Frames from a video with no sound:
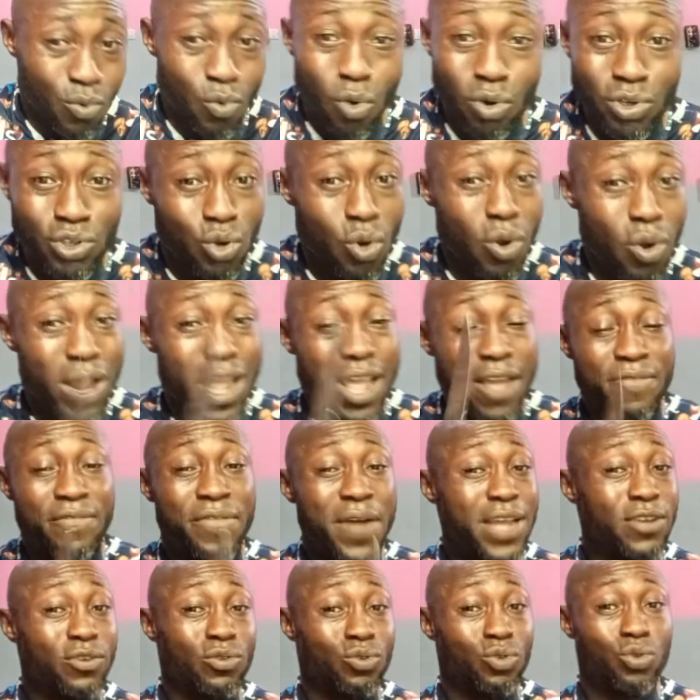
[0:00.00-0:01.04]

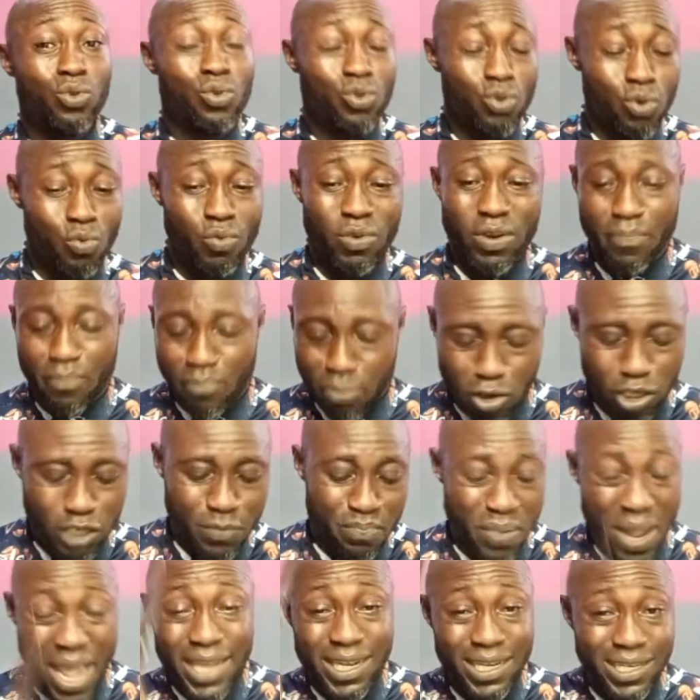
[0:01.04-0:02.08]
Whatsoever you do, you will
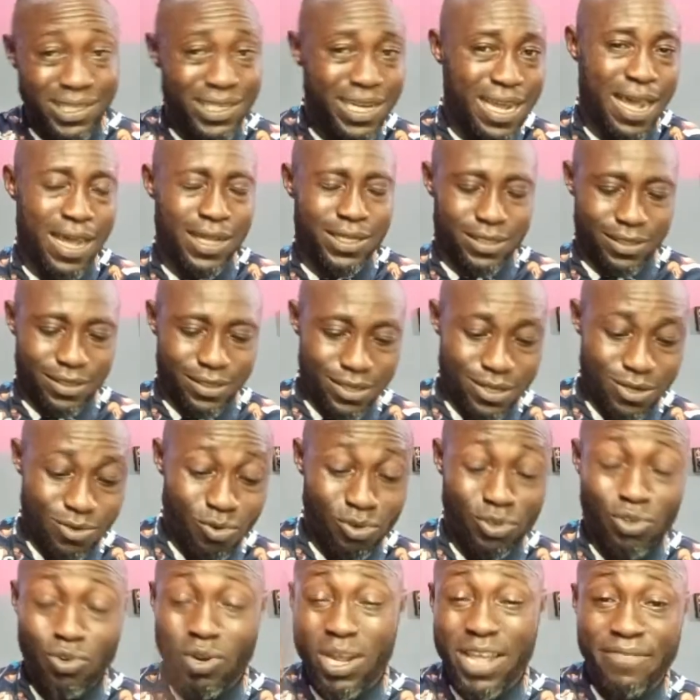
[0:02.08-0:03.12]
prosper in that.
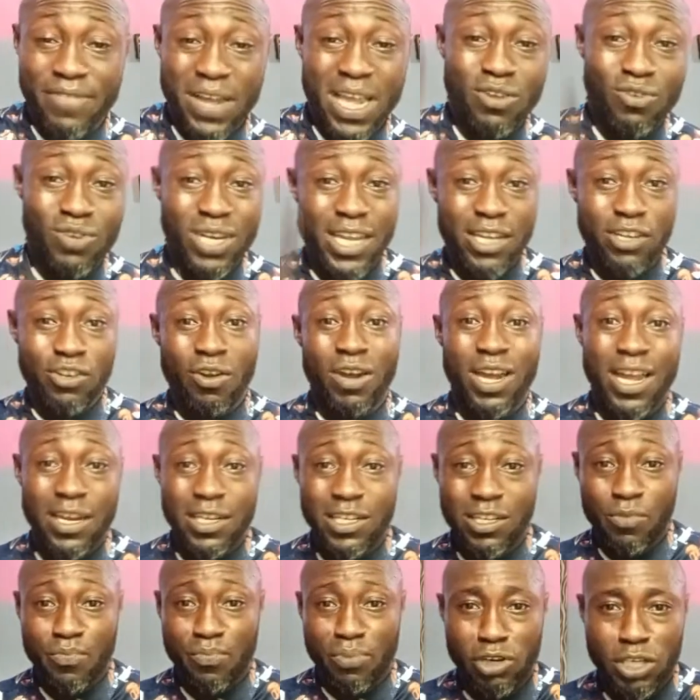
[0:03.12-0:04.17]
Whatsoever you lay your
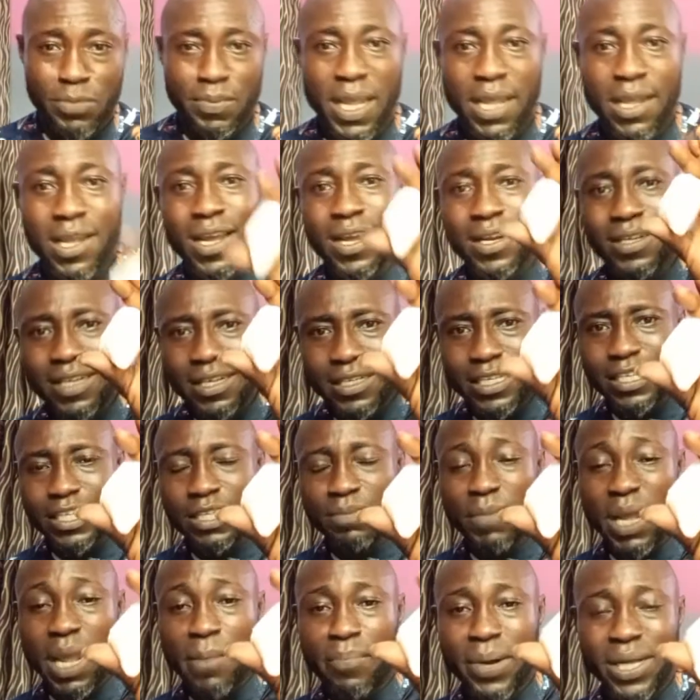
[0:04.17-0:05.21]
hand, you prosper. This
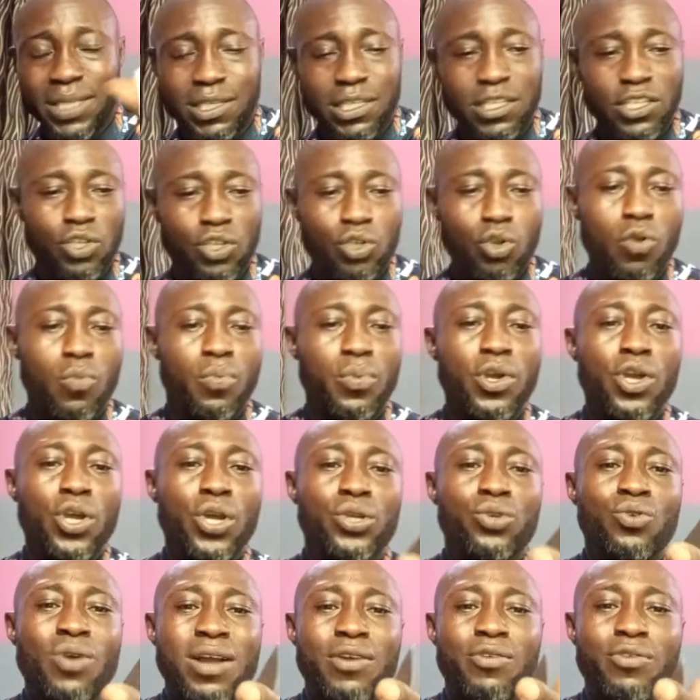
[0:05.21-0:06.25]
is my bathing soap.
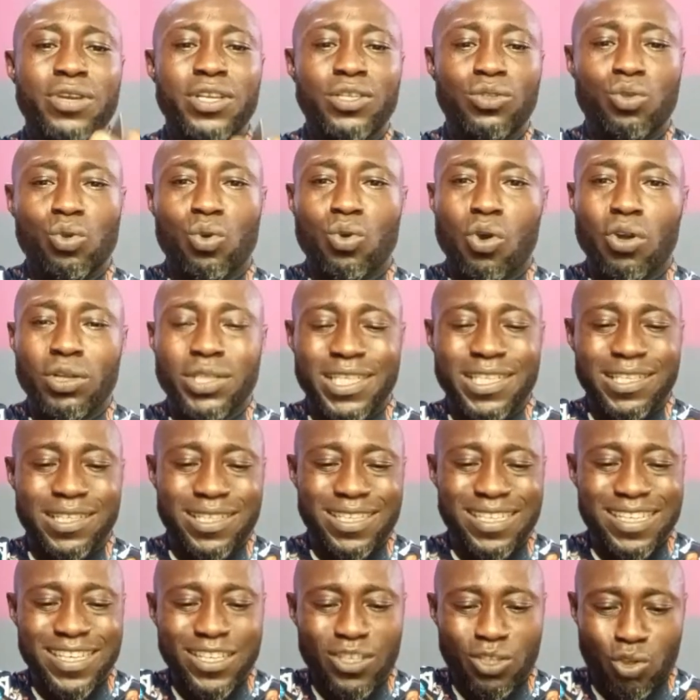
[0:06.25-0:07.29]
You are going to cut
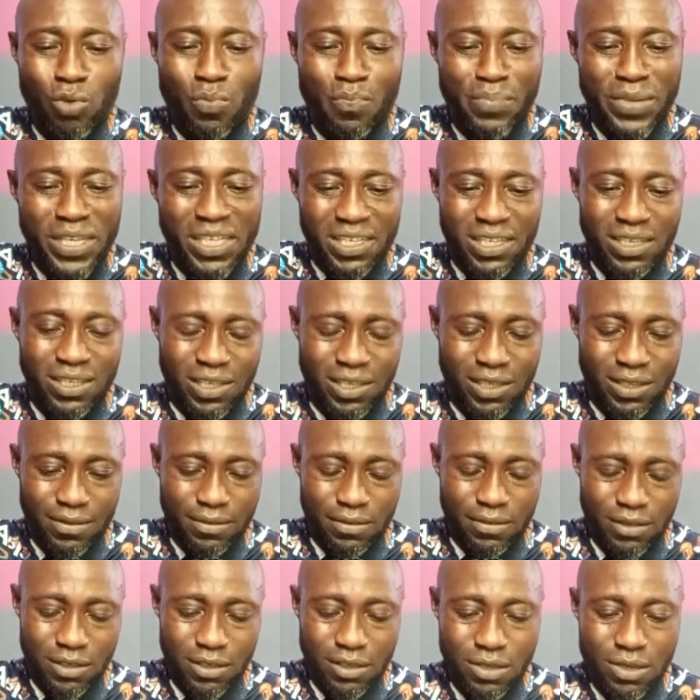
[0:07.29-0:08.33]
it into pieces.
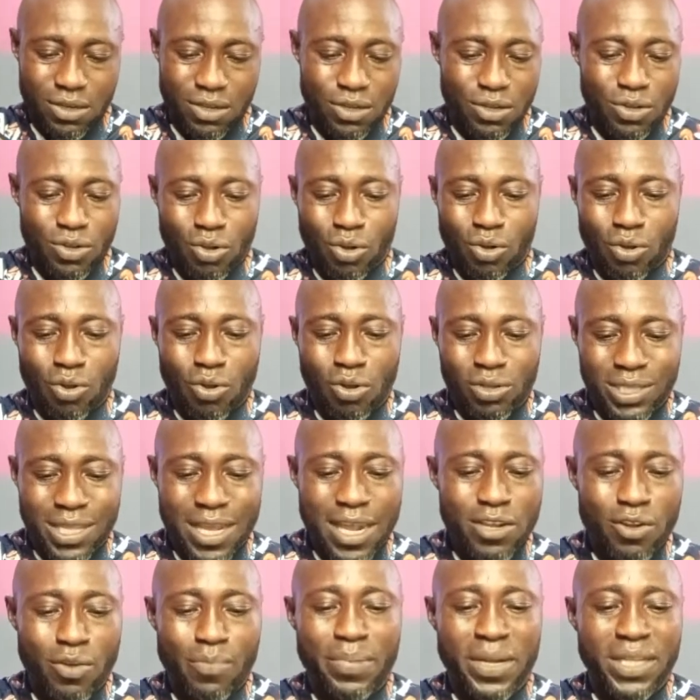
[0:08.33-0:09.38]
Cut
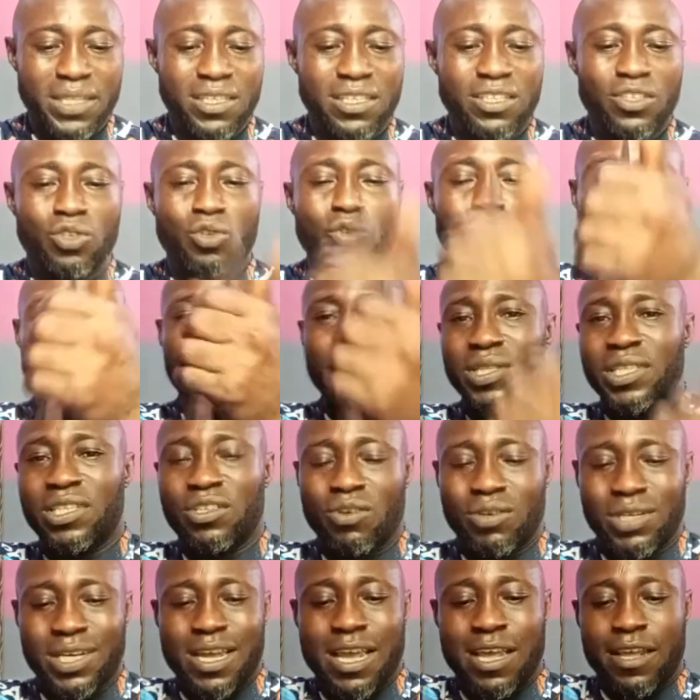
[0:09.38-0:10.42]
down your bathing soap with
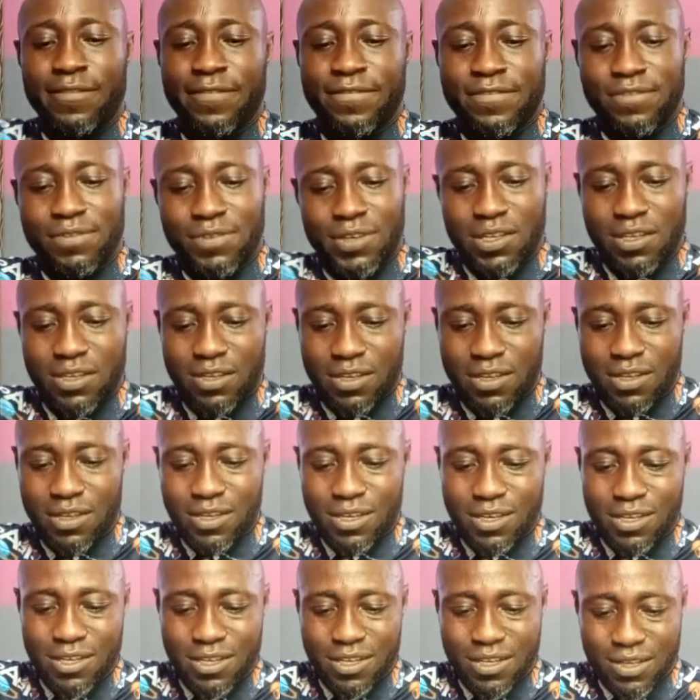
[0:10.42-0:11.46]
your knife
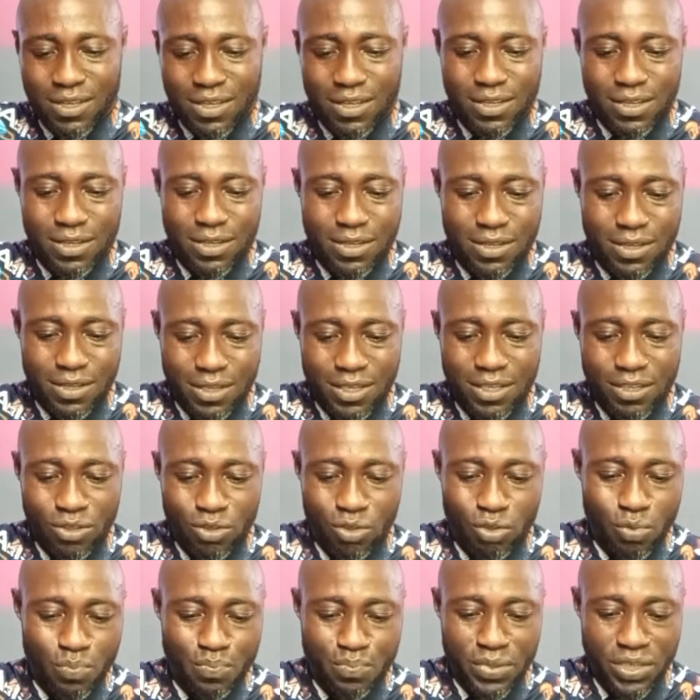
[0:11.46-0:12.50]

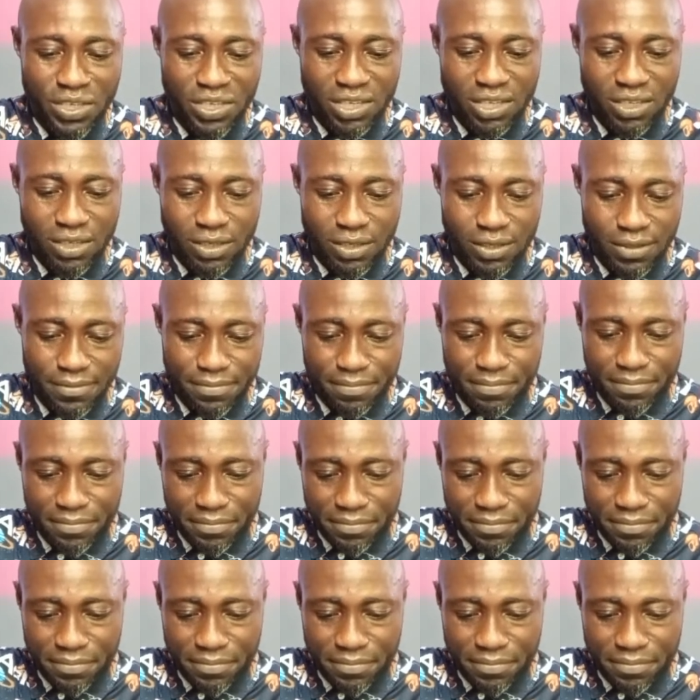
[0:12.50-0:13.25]
into pieces.